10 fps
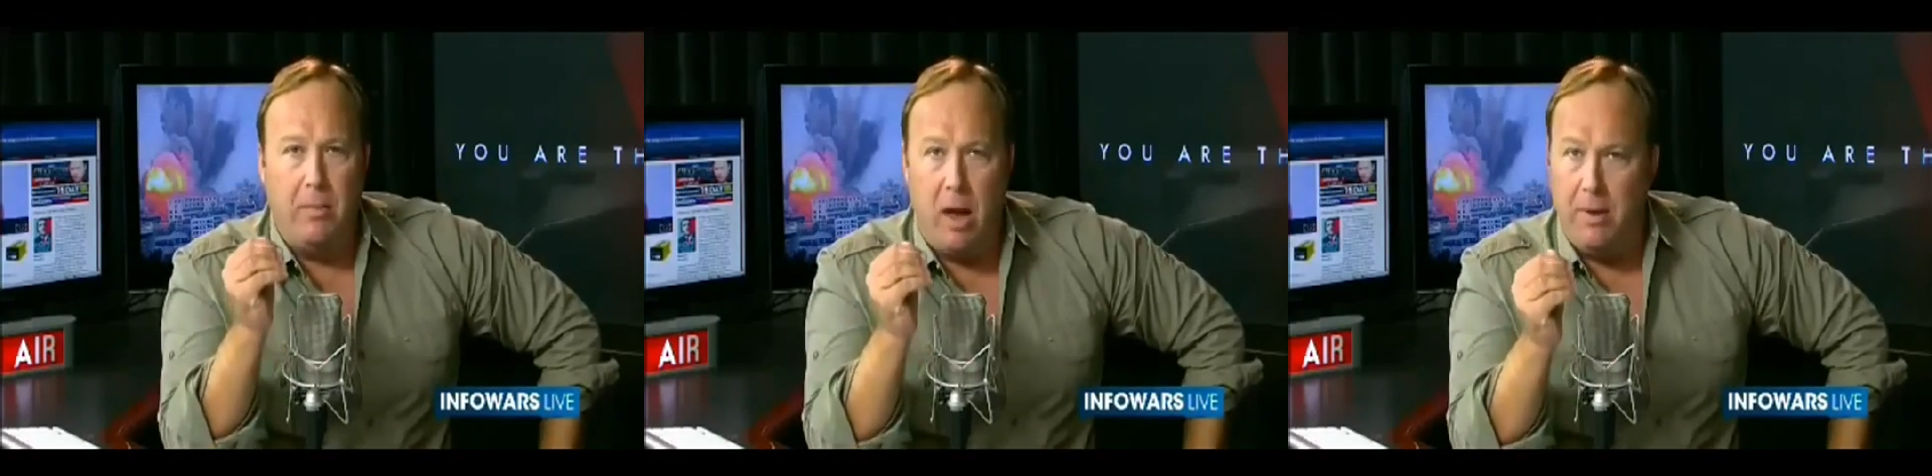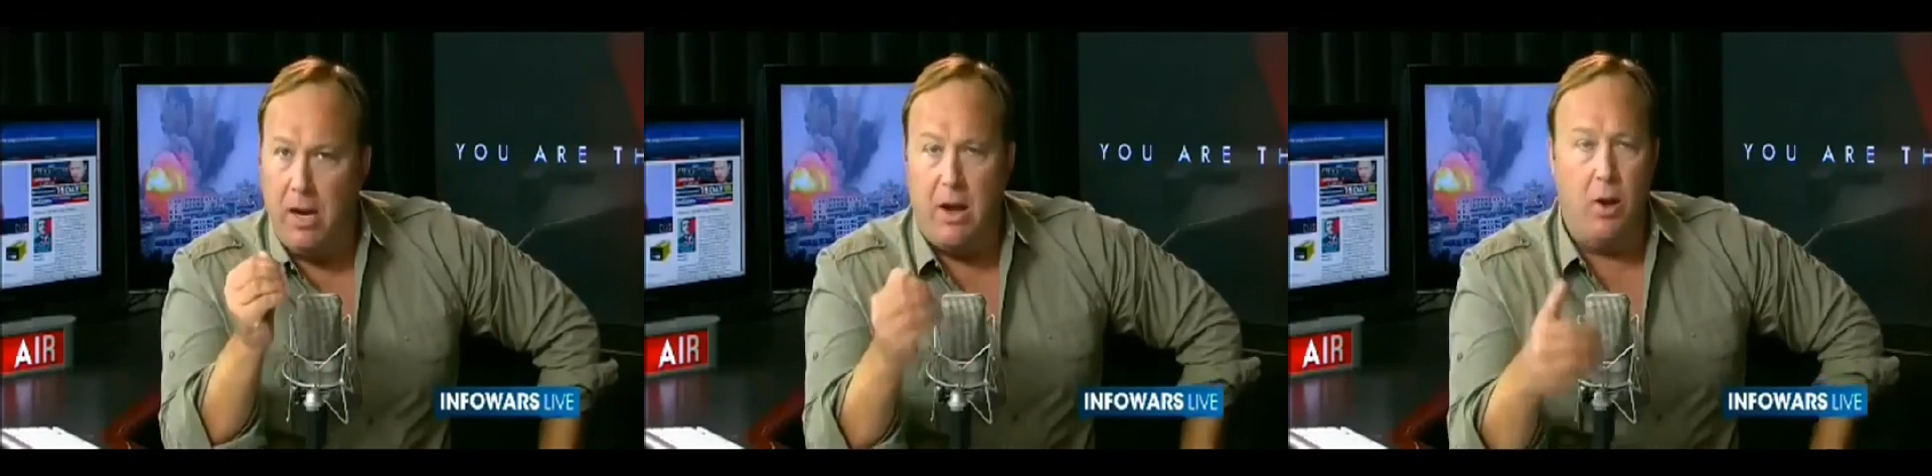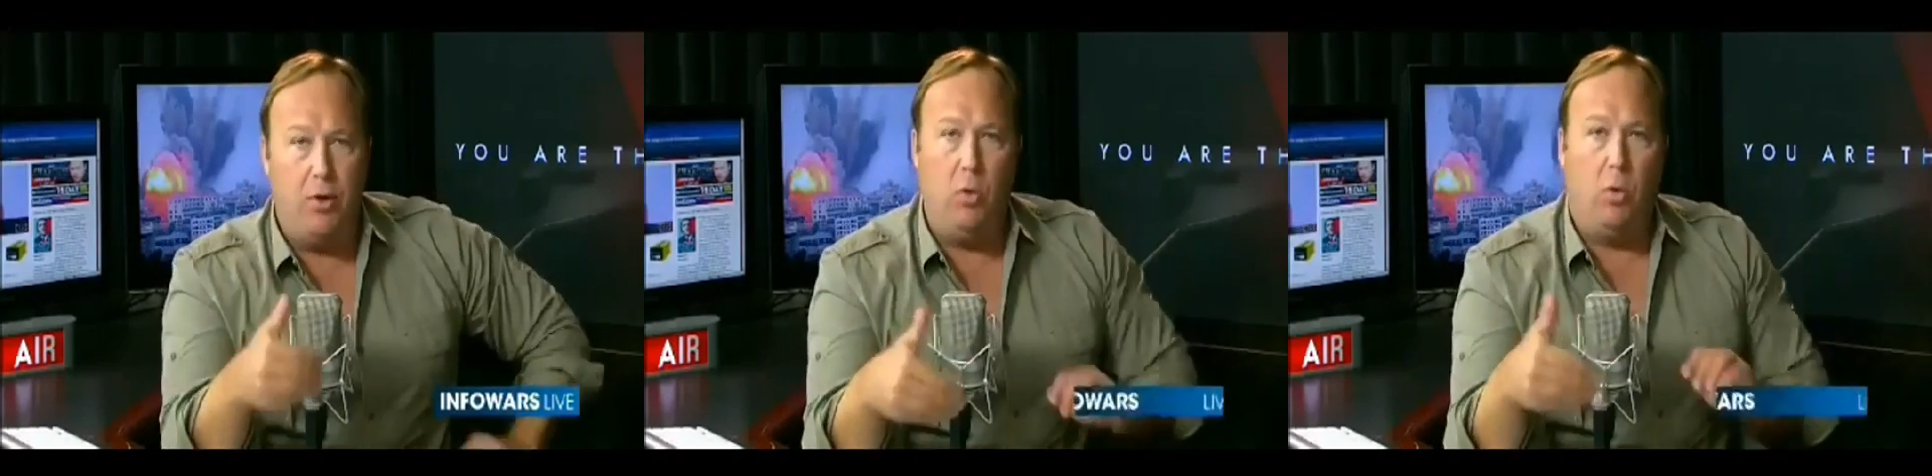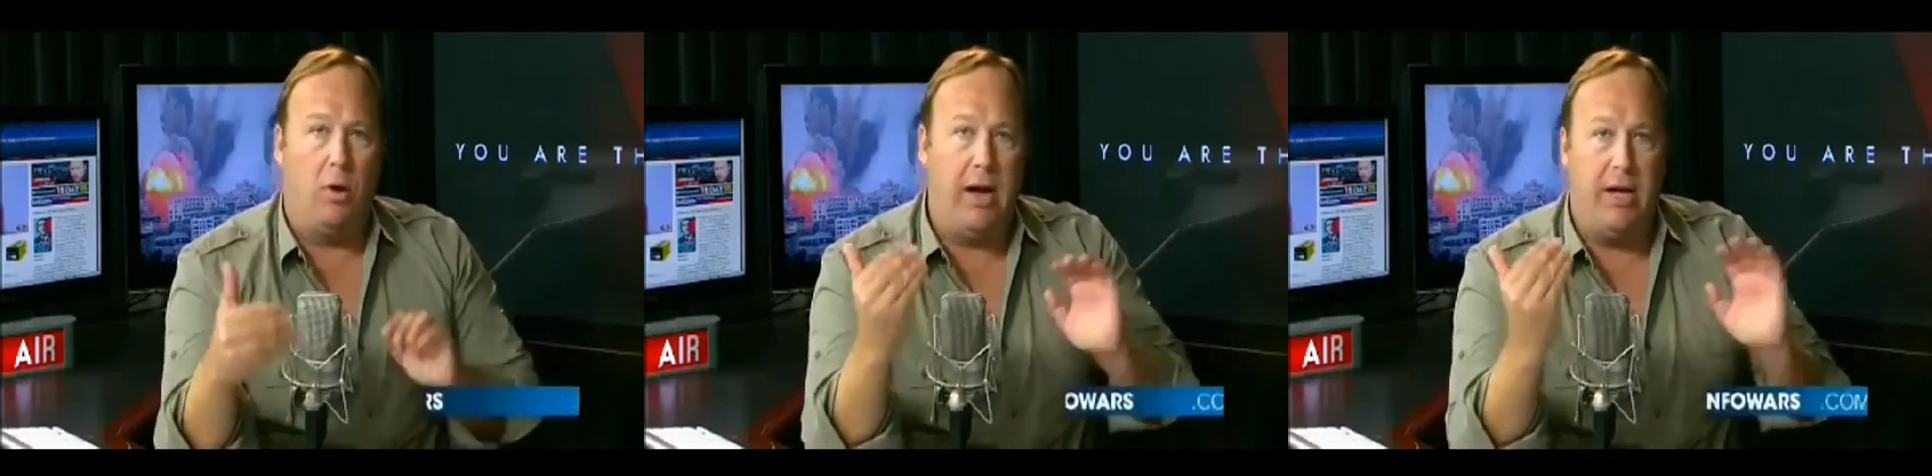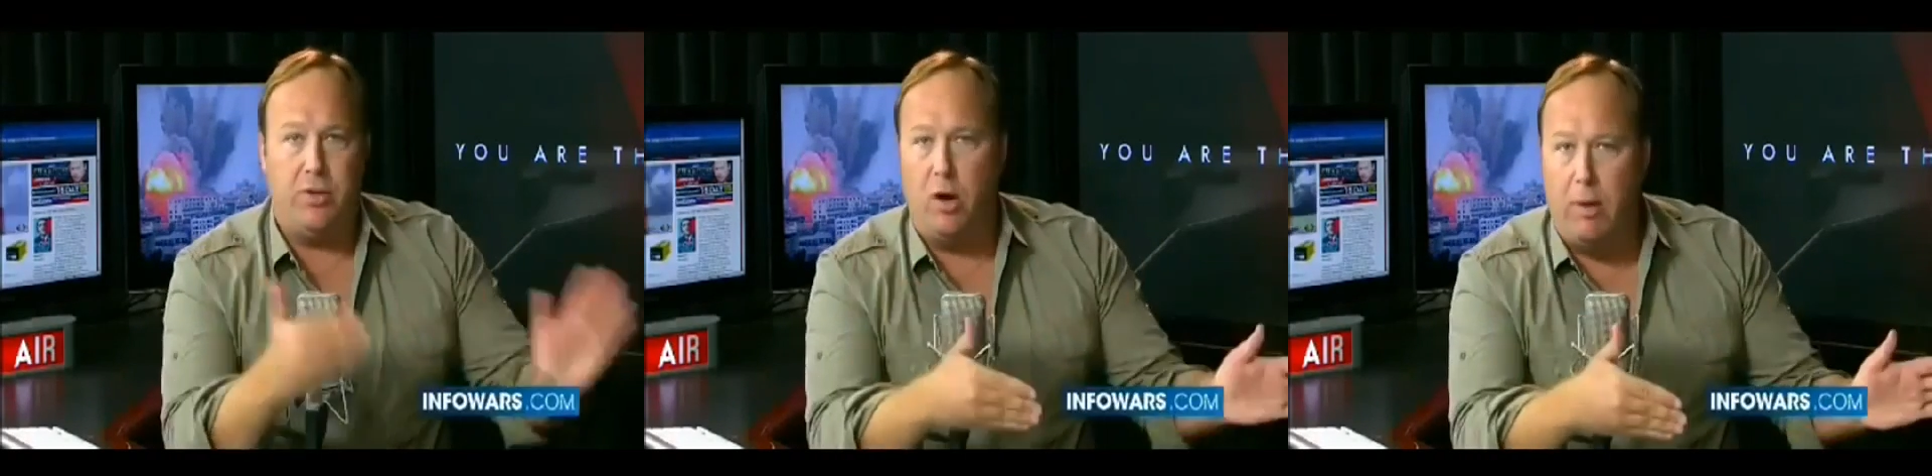I mean, I know you were
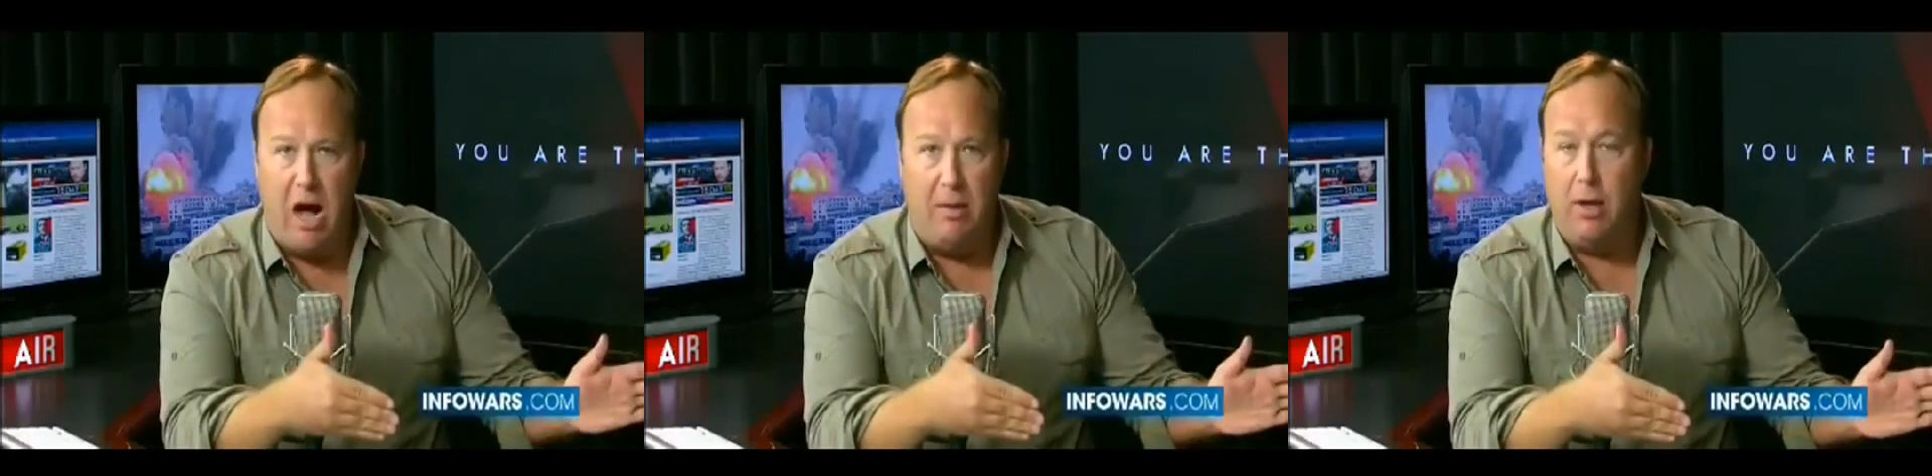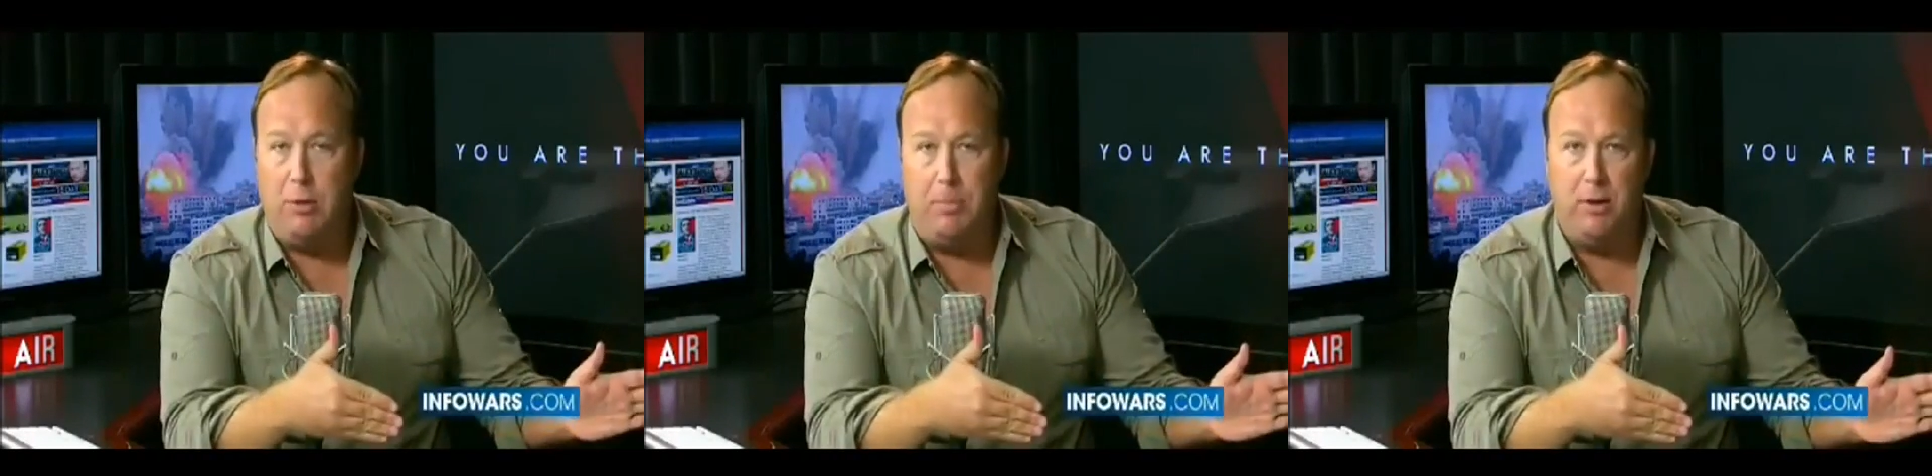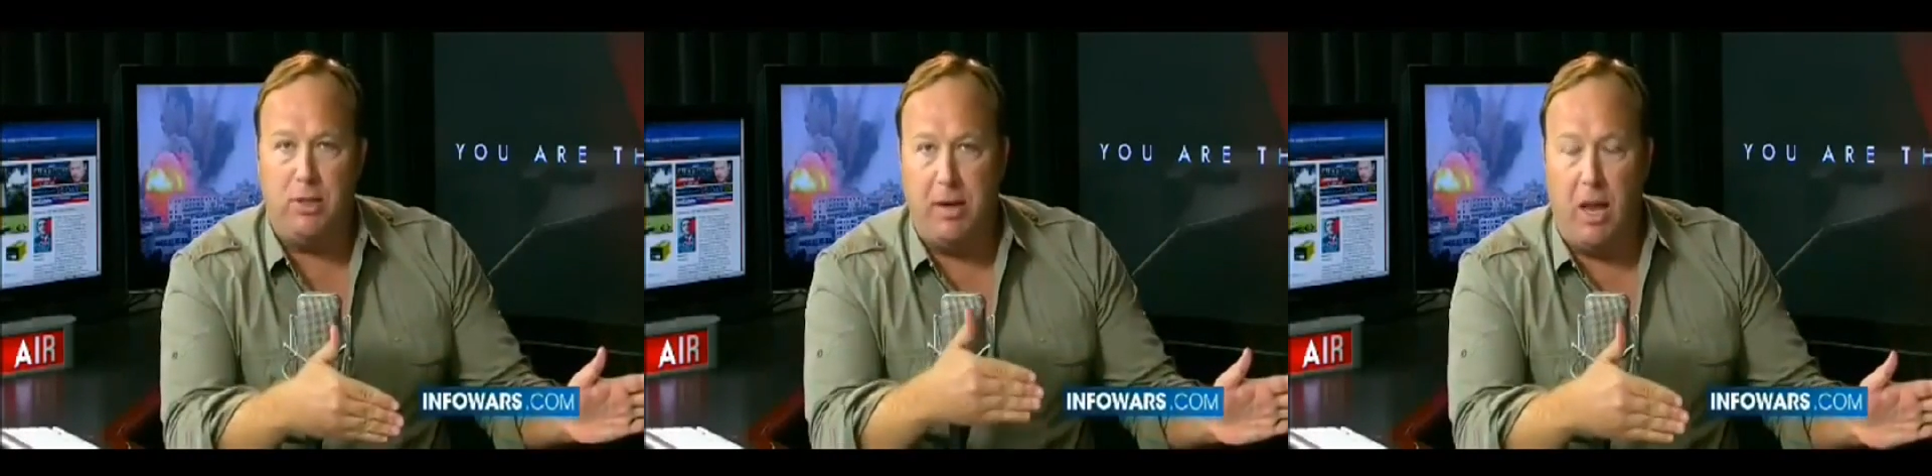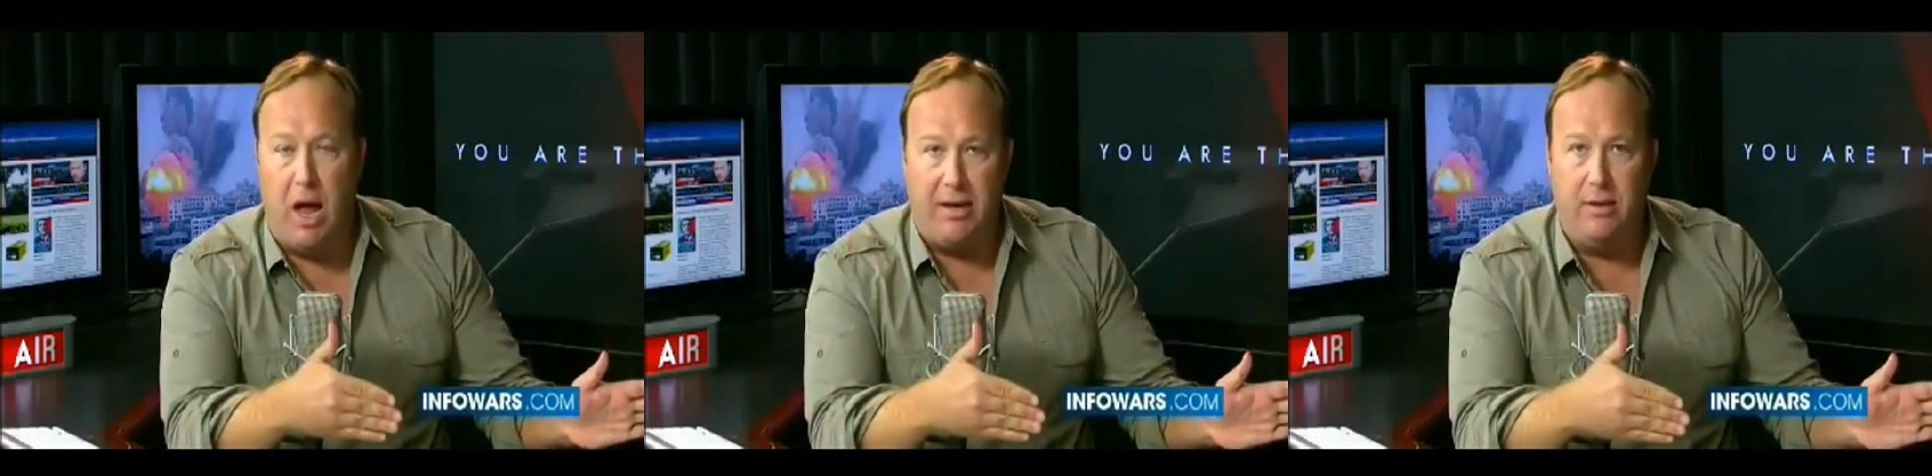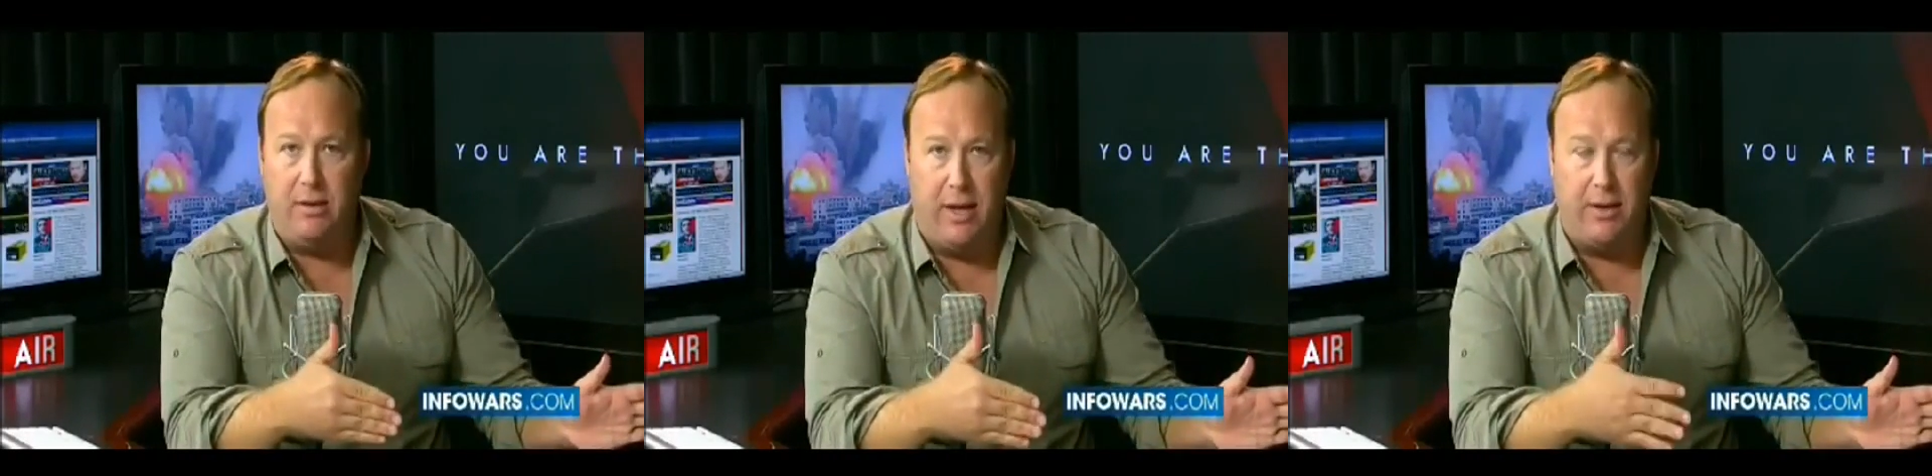against Obama, exposed the bin
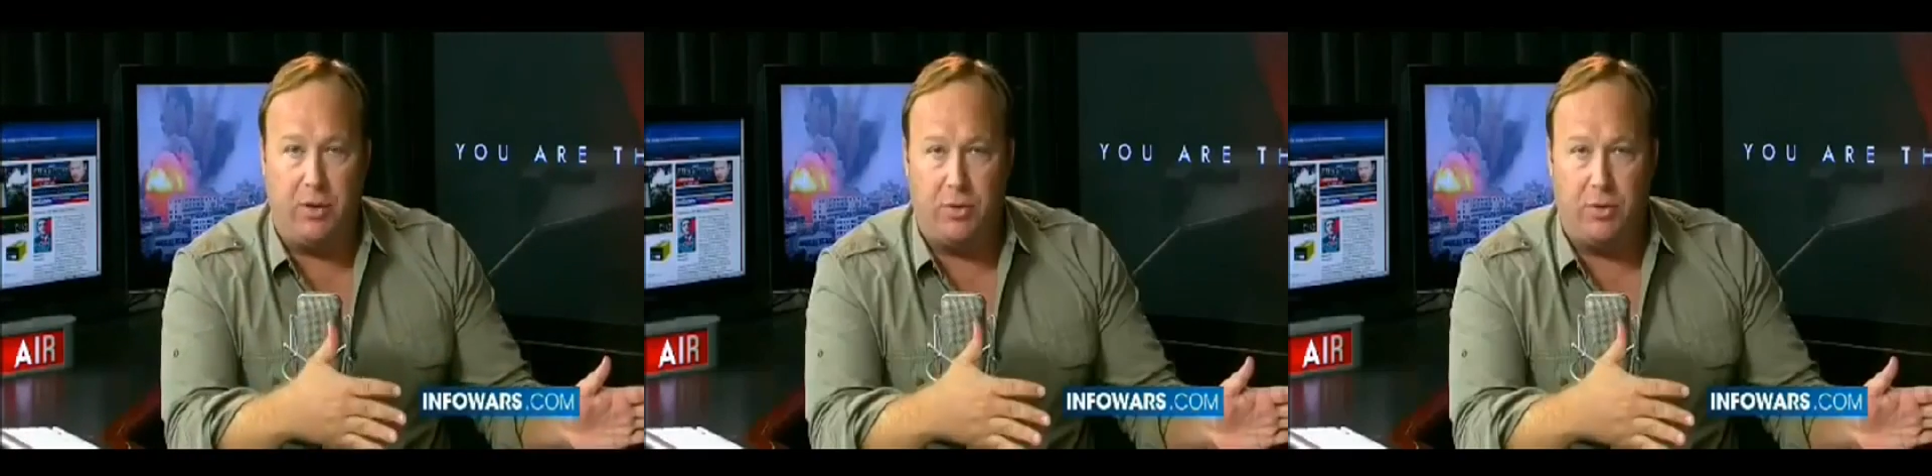Laden thing,